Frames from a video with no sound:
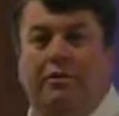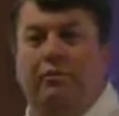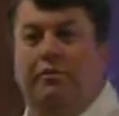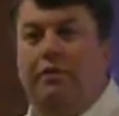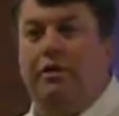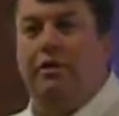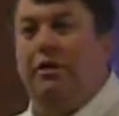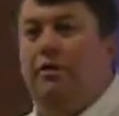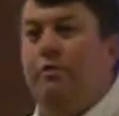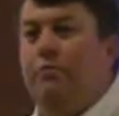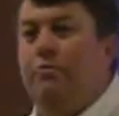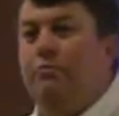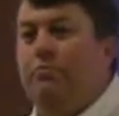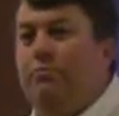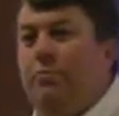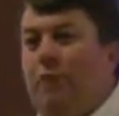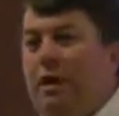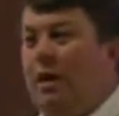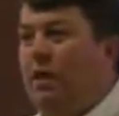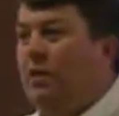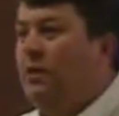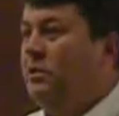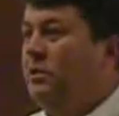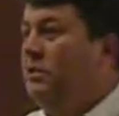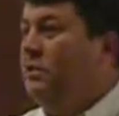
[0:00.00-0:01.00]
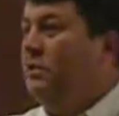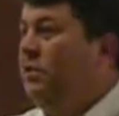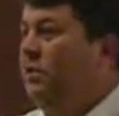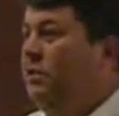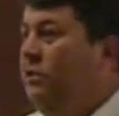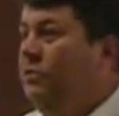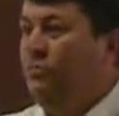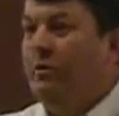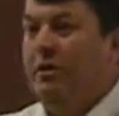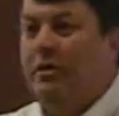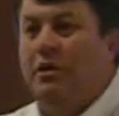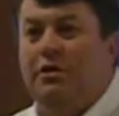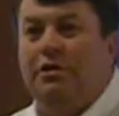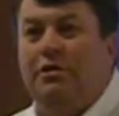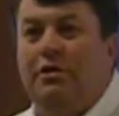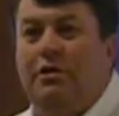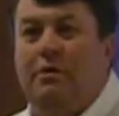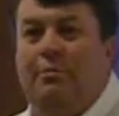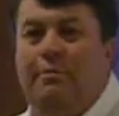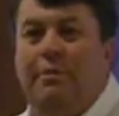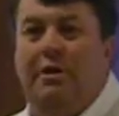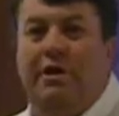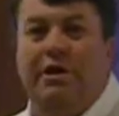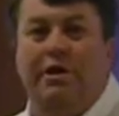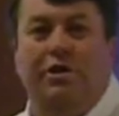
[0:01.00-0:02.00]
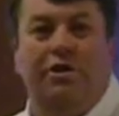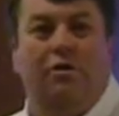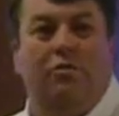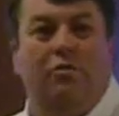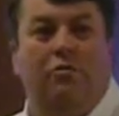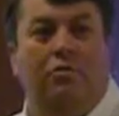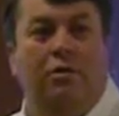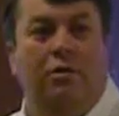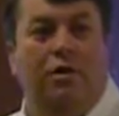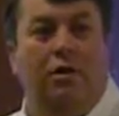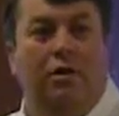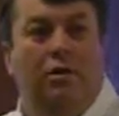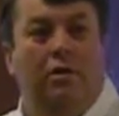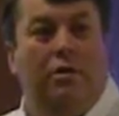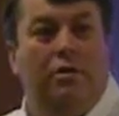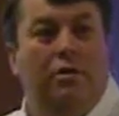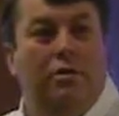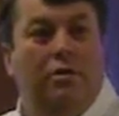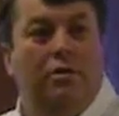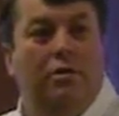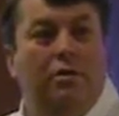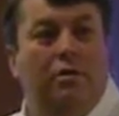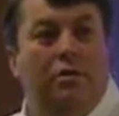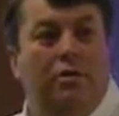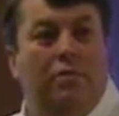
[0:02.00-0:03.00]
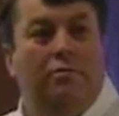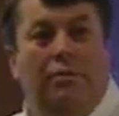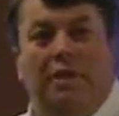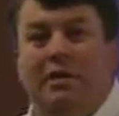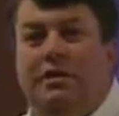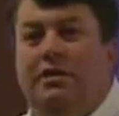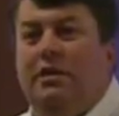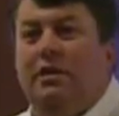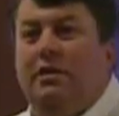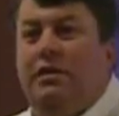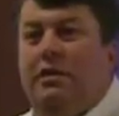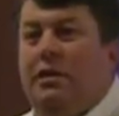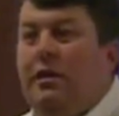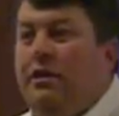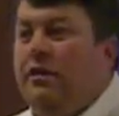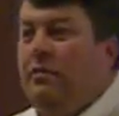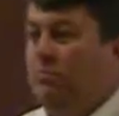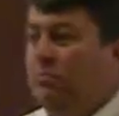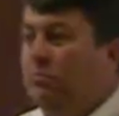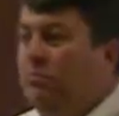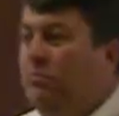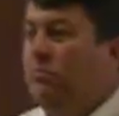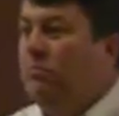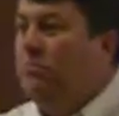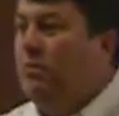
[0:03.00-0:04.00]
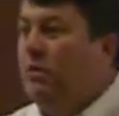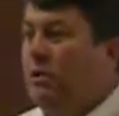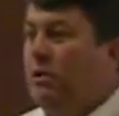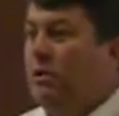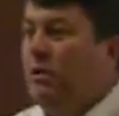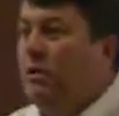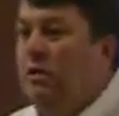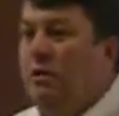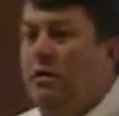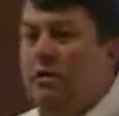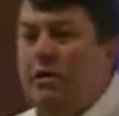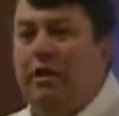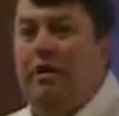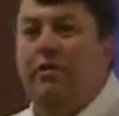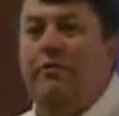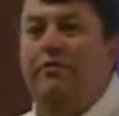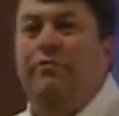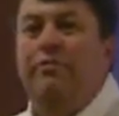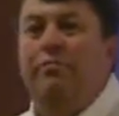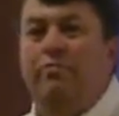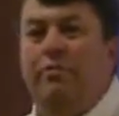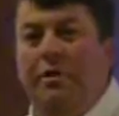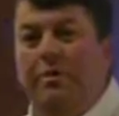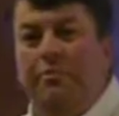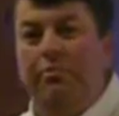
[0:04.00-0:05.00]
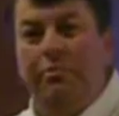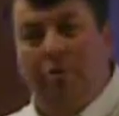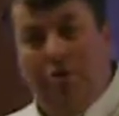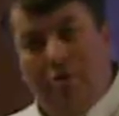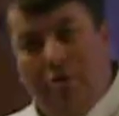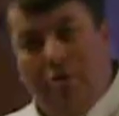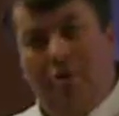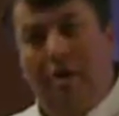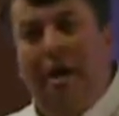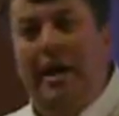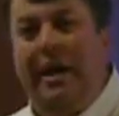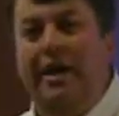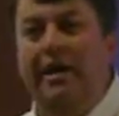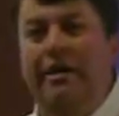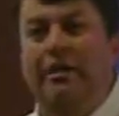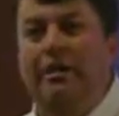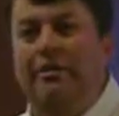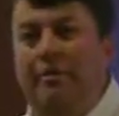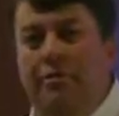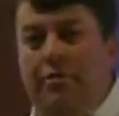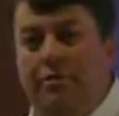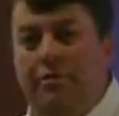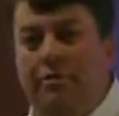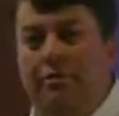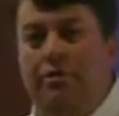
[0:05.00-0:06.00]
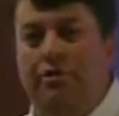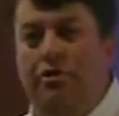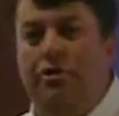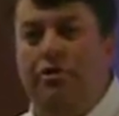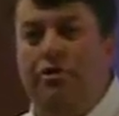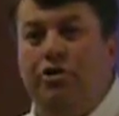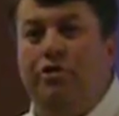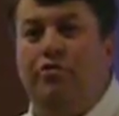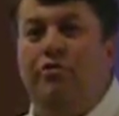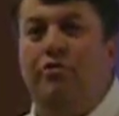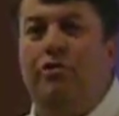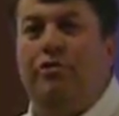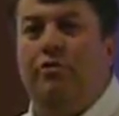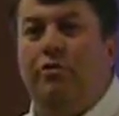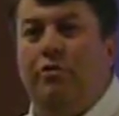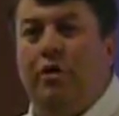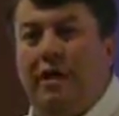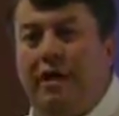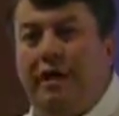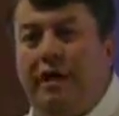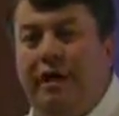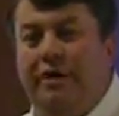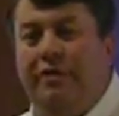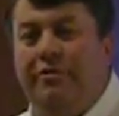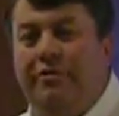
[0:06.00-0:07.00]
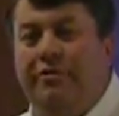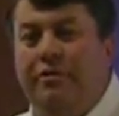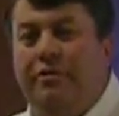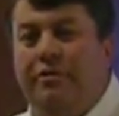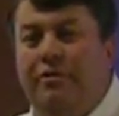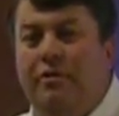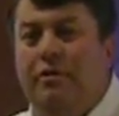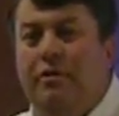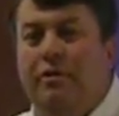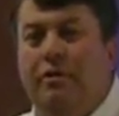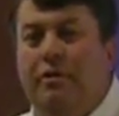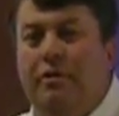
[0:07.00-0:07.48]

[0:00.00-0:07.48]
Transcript: had to get Boggs to issue an extermination order. Basically, give people the right to shoot you, I guess.